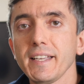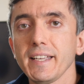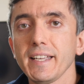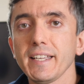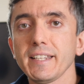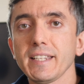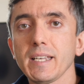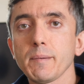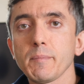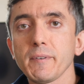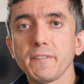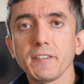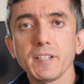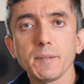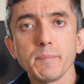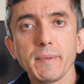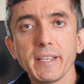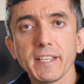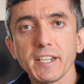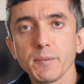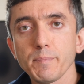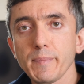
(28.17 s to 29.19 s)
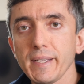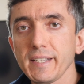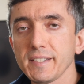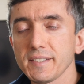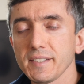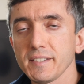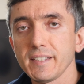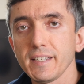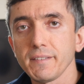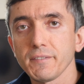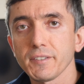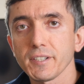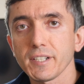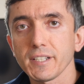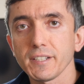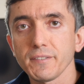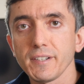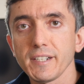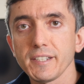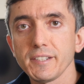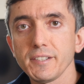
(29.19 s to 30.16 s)
and I'm a filmmaker based in Denver,
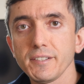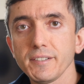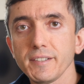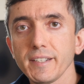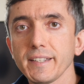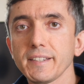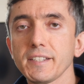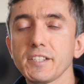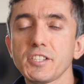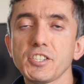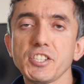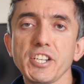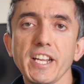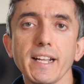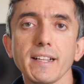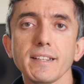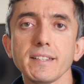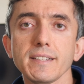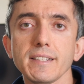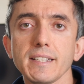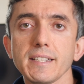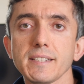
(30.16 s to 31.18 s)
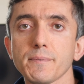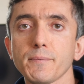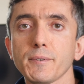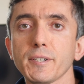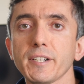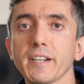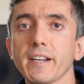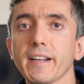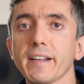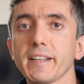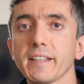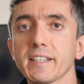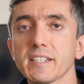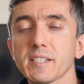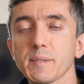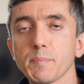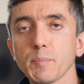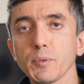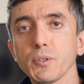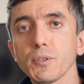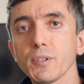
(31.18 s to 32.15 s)
Colorado, and this channel is where I
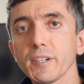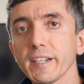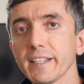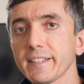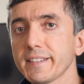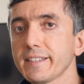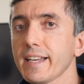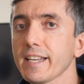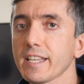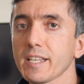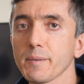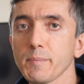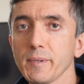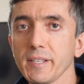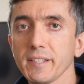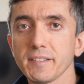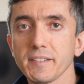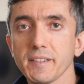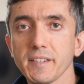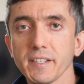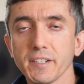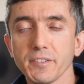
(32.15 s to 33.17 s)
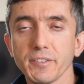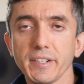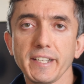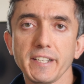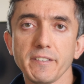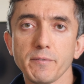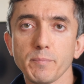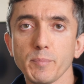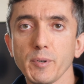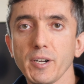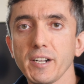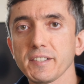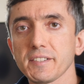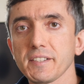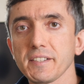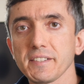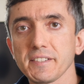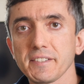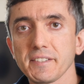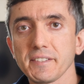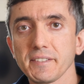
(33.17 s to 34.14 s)
explore and document the creative
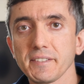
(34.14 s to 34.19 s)
process.